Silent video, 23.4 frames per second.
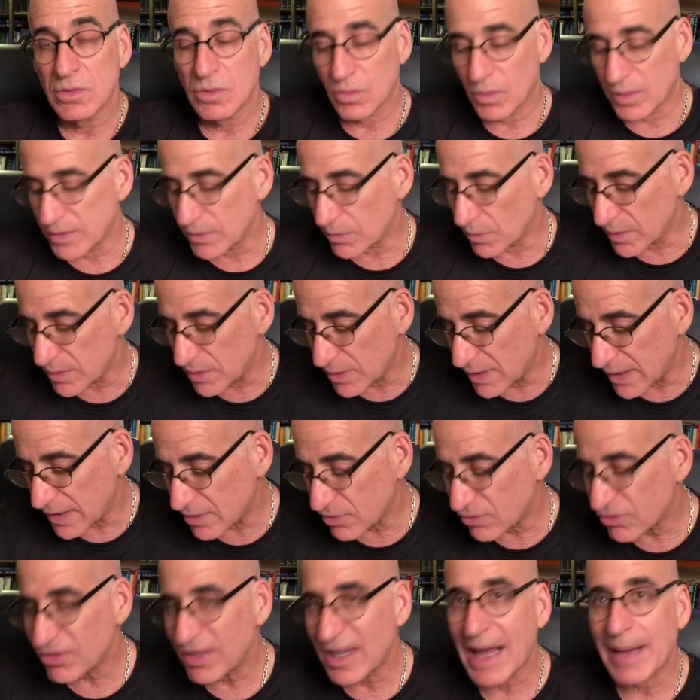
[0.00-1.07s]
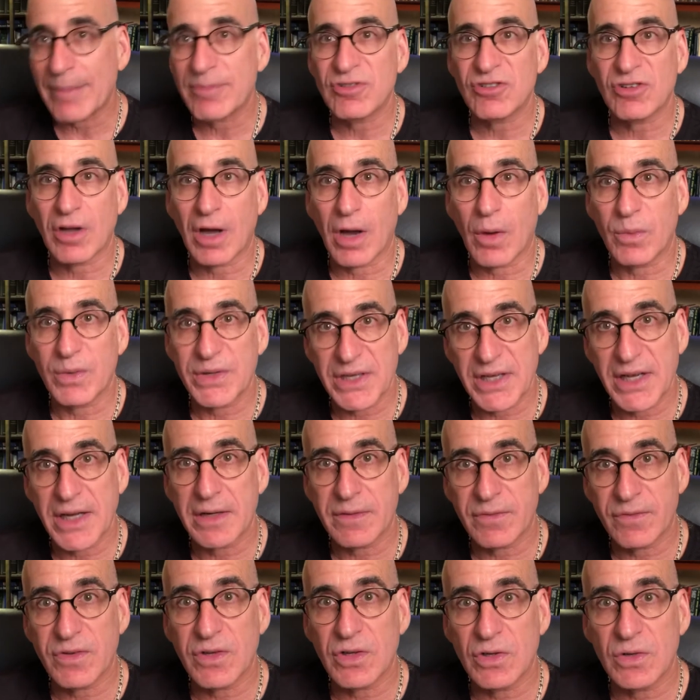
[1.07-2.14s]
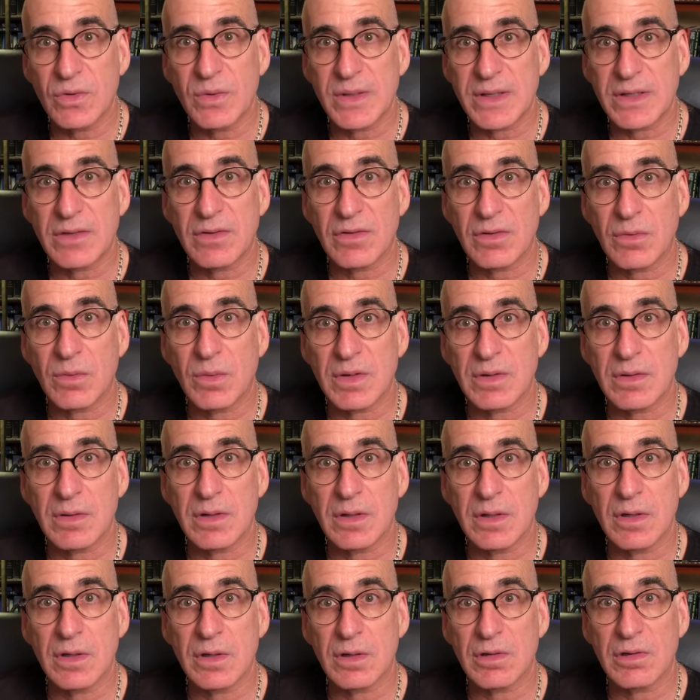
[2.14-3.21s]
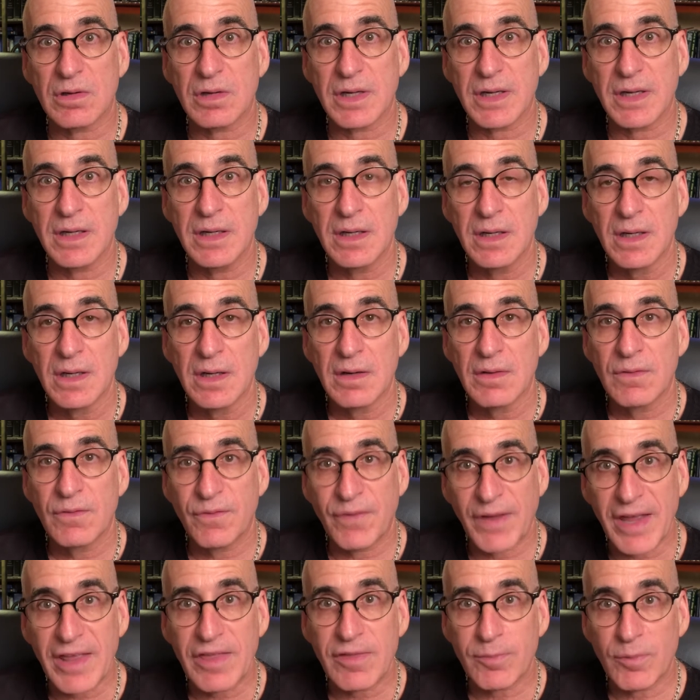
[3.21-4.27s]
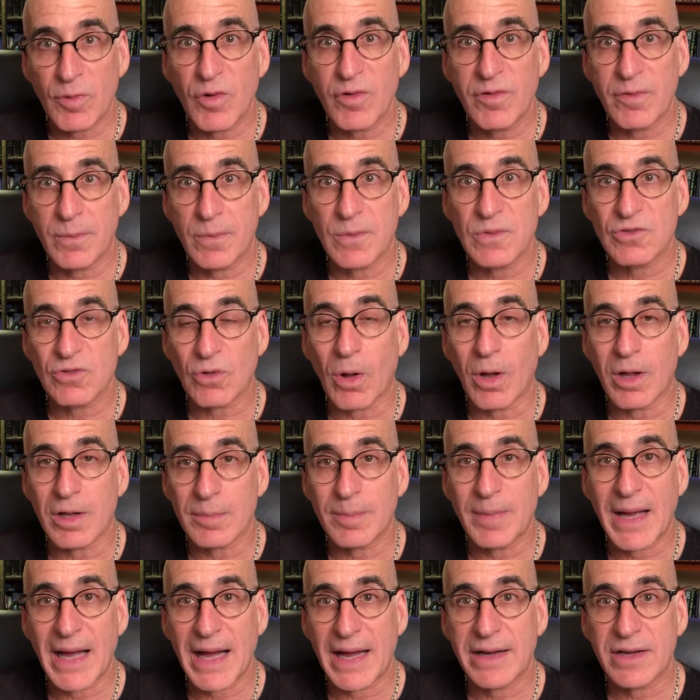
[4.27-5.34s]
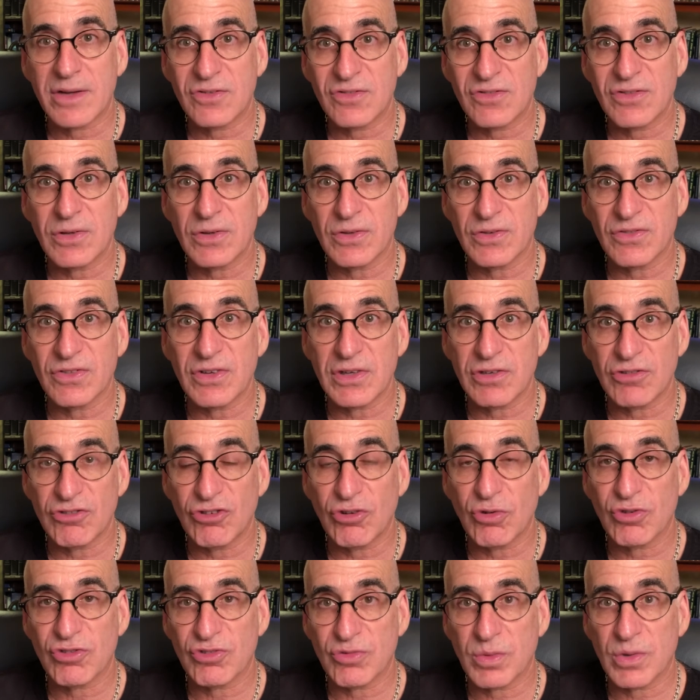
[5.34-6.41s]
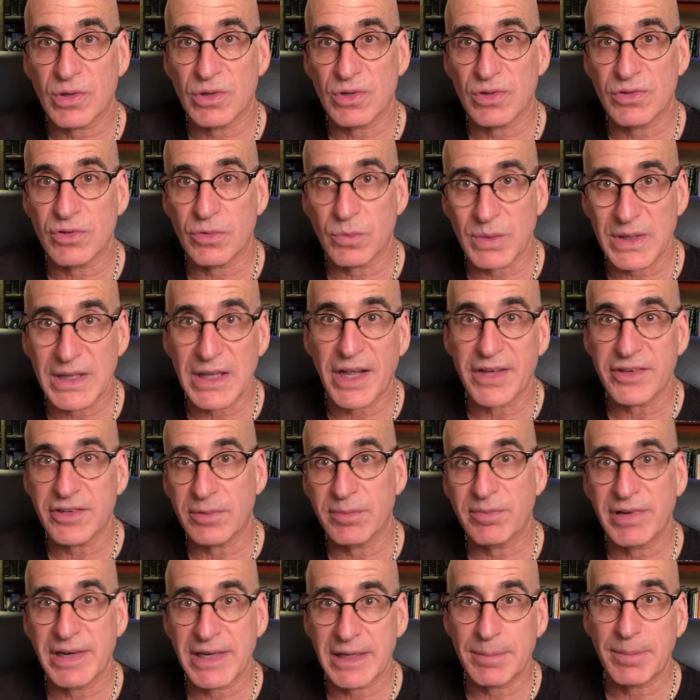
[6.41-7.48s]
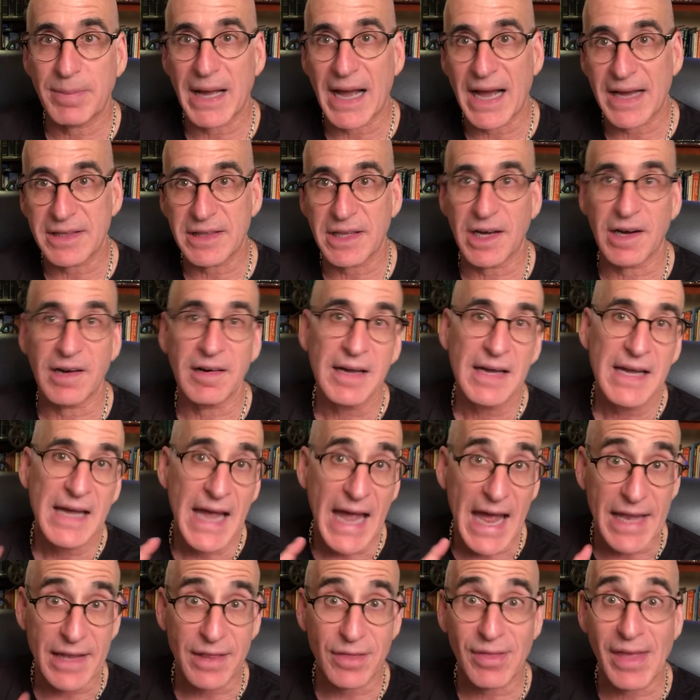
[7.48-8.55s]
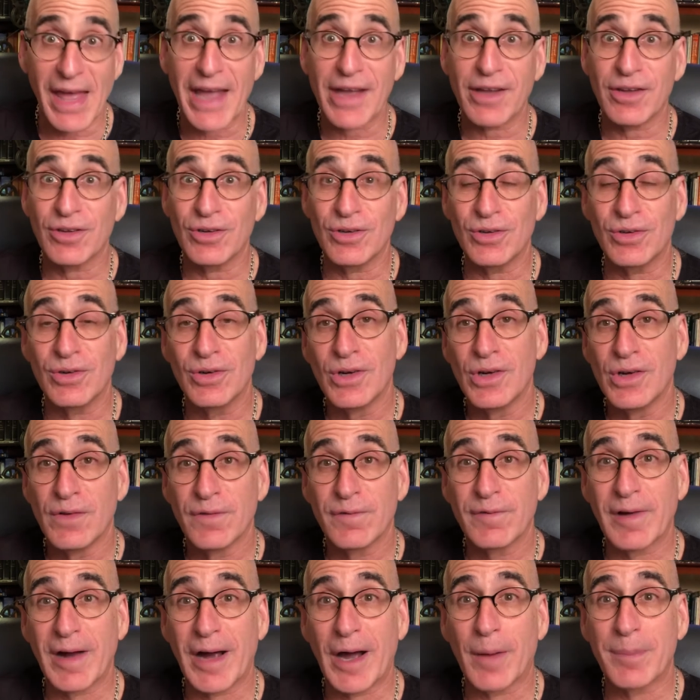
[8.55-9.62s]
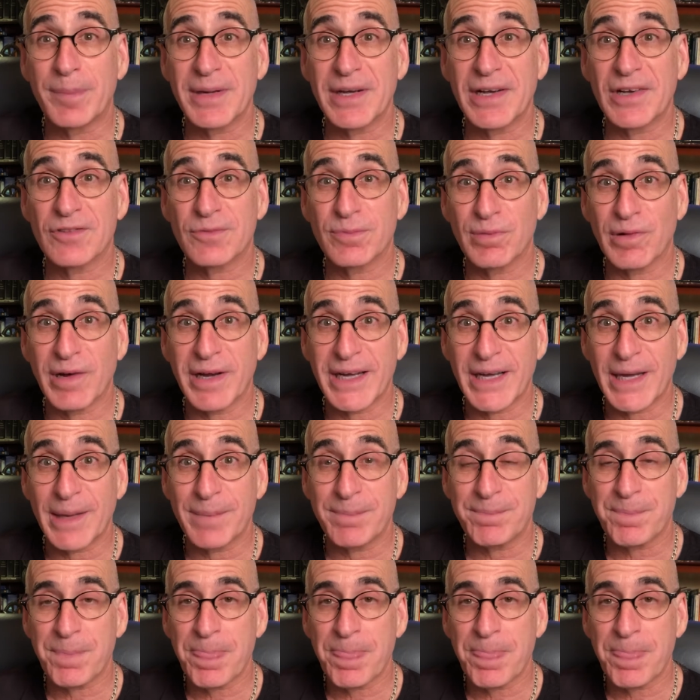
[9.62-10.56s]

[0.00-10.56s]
When you get a snapshot, when you get a view at what the early faith movement was all about, it still's in the Jewish world, and we'd like to bring it back there. And thank you for helping us bring it.